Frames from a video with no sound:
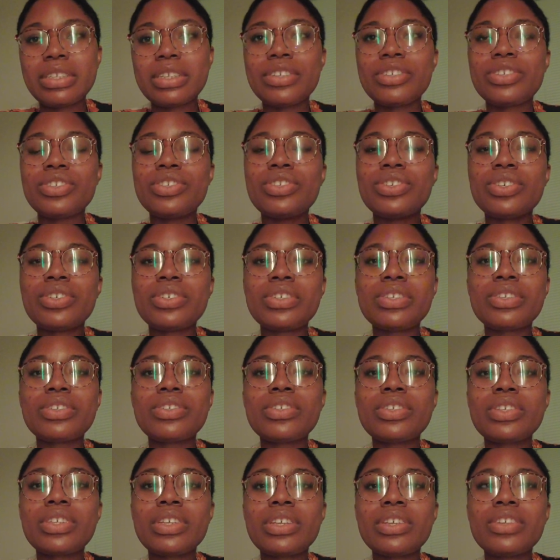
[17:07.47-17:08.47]
is
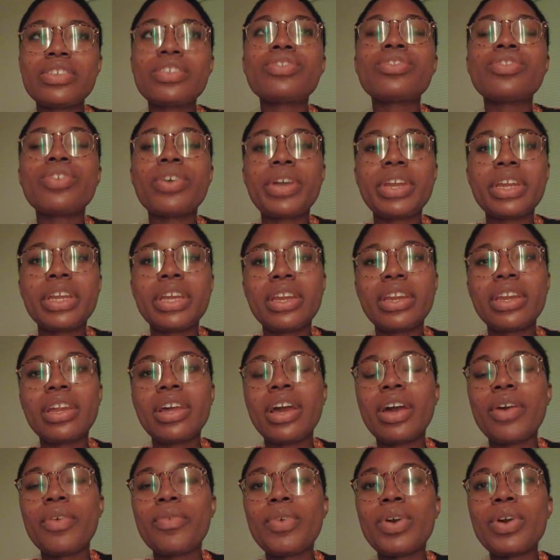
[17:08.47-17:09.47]
just starting,
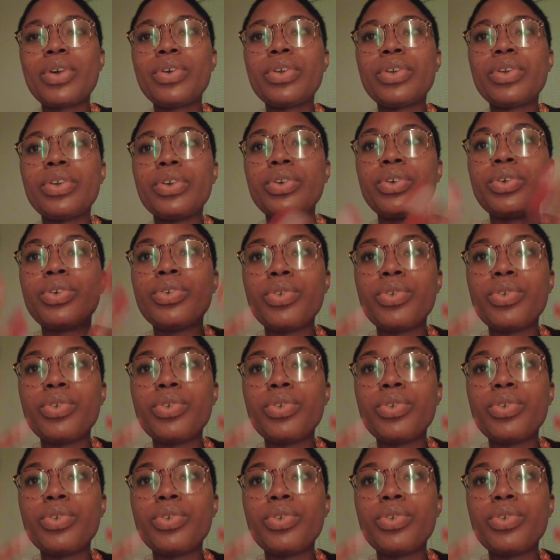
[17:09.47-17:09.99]
and we're going to